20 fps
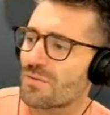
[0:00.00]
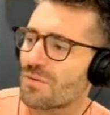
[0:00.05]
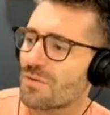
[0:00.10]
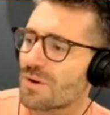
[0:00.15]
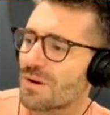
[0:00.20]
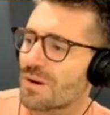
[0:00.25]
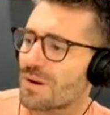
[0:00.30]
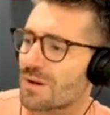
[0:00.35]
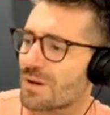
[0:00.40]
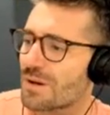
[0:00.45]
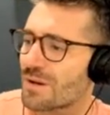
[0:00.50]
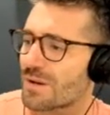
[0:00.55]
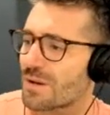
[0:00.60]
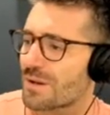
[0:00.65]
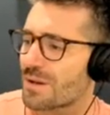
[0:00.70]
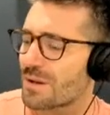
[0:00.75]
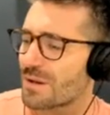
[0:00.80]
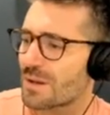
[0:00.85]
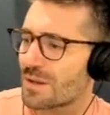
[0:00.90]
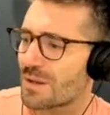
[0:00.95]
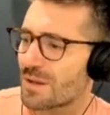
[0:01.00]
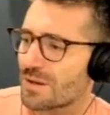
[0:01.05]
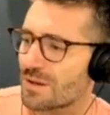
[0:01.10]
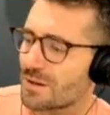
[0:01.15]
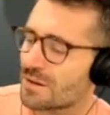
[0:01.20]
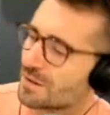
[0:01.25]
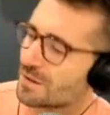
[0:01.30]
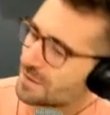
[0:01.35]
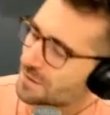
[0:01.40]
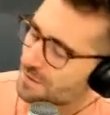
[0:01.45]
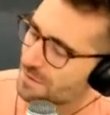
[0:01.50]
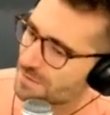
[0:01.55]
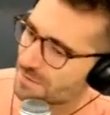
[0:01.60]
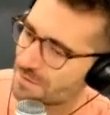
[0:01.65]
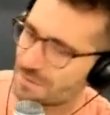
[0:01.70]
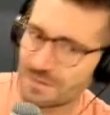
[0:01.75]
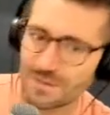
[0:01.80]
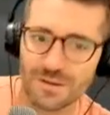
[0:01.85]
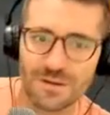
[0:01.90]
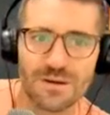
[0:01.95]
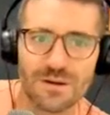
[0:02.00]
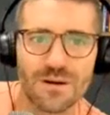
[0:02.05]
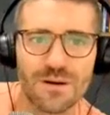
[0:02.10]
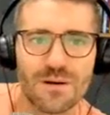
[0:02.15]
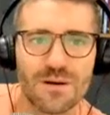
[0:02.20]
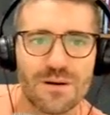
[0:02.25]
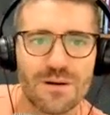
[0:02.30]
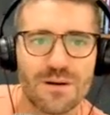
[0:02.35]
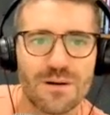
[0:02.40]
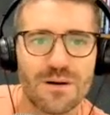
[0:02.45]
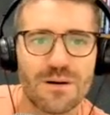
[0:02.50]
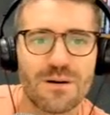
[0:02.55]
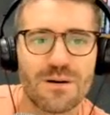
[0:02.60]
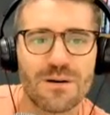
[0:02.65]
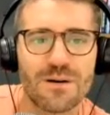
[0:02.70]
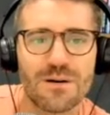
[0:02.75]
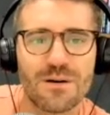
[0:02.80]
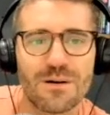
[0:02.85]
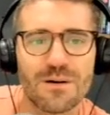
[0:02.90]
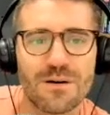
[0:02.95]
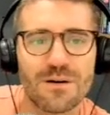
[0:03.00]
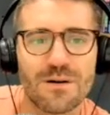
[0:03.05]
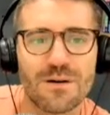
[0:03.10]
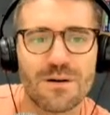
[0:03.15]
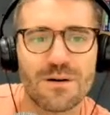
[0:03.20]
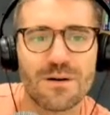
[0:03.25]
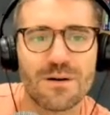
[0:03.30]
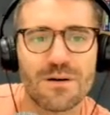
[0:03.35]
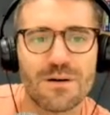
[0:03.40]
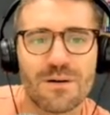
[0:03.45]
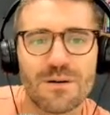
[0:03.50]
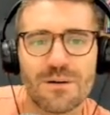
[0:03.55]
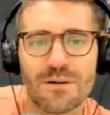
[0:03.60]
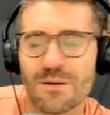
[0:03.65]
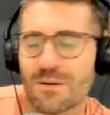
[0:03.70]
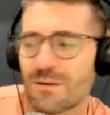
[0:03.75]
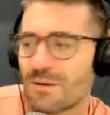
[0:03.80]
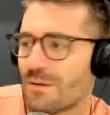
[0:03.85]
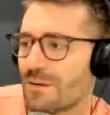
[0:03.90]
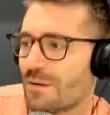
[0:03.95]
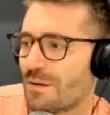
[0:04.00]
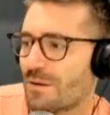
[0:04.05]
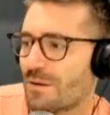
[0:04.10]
(not speaking)